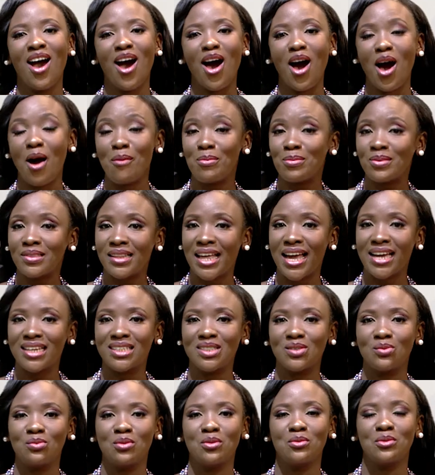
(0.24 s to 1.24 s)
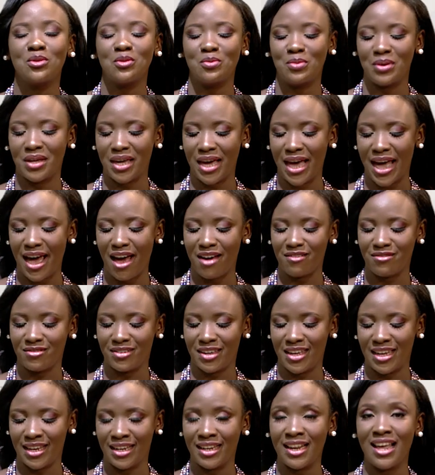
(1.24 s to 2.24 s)
Up next, we will be
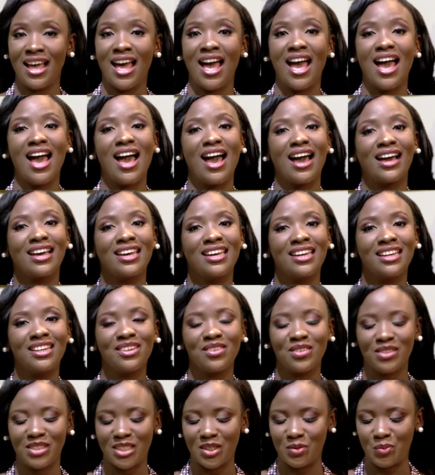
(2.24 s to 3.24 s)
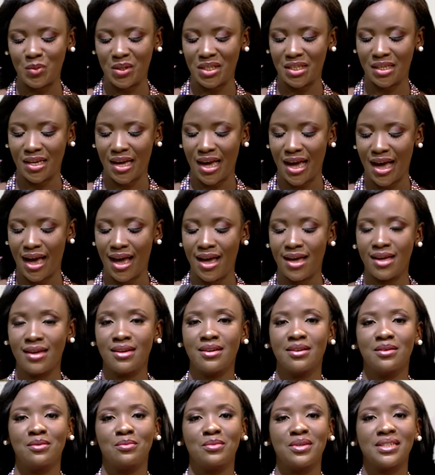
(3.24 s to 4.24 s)
having our keynote speaker,
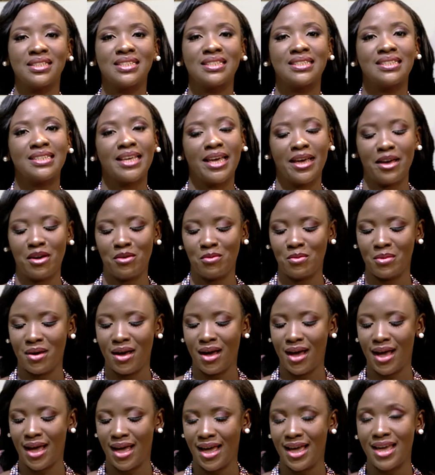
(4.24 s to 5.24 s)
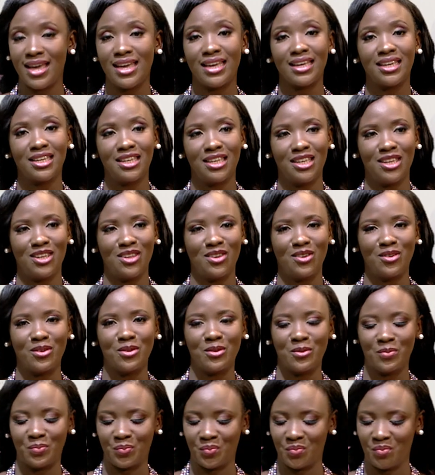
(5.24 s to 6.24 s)
Miz Thelma
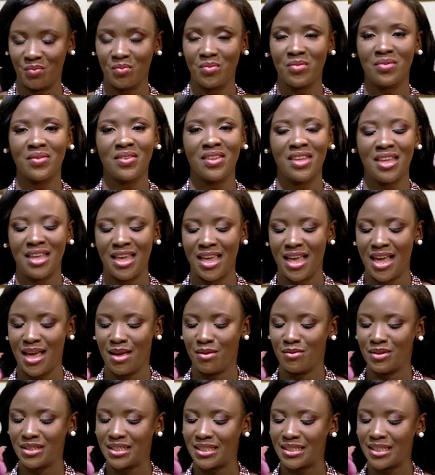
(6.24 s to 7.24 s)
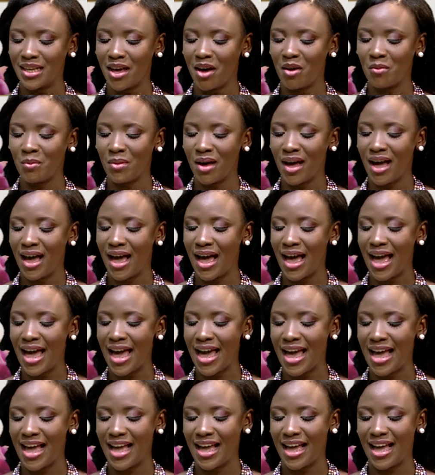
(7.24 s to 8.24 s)
Ekiyor. Miz Thelma
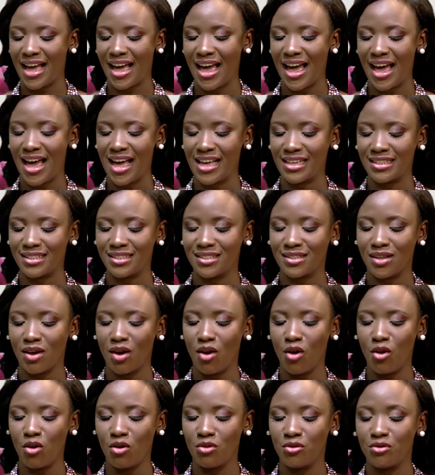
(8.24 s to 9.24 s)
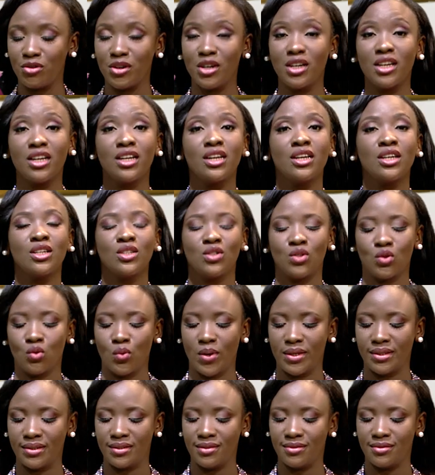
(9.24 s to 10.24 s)
ha has over
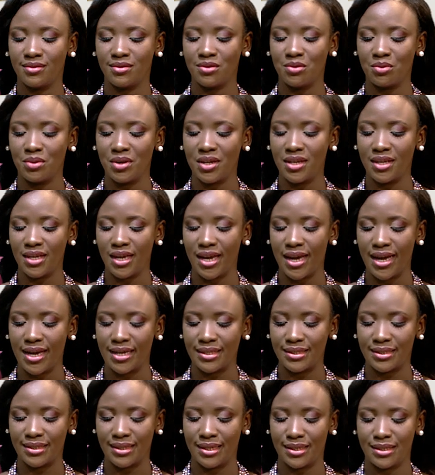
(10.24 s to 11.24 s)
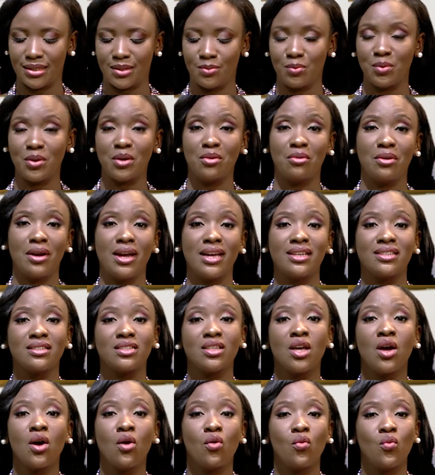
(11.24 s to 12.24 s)
twenty-three years
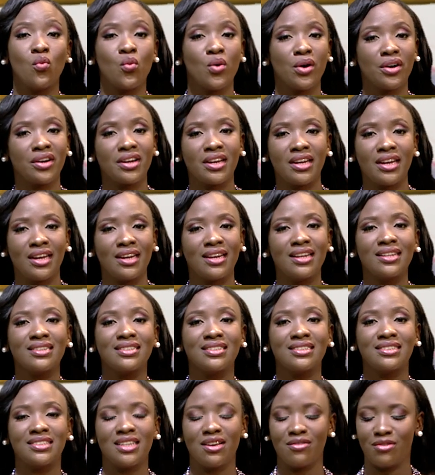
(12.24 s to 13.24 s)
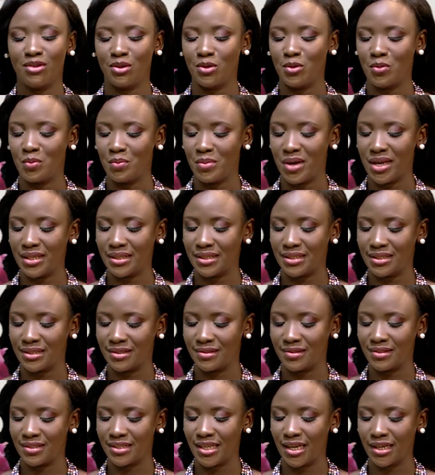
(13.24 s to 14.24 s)
experience working in the
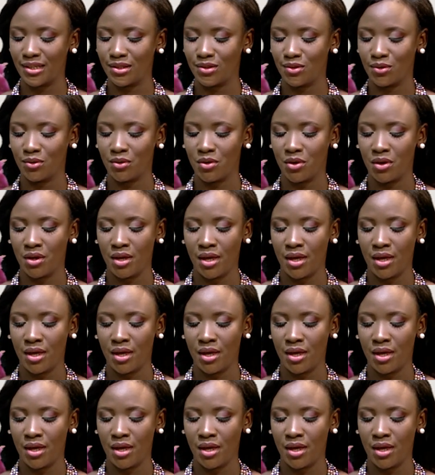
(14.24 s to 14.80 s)
developmental sector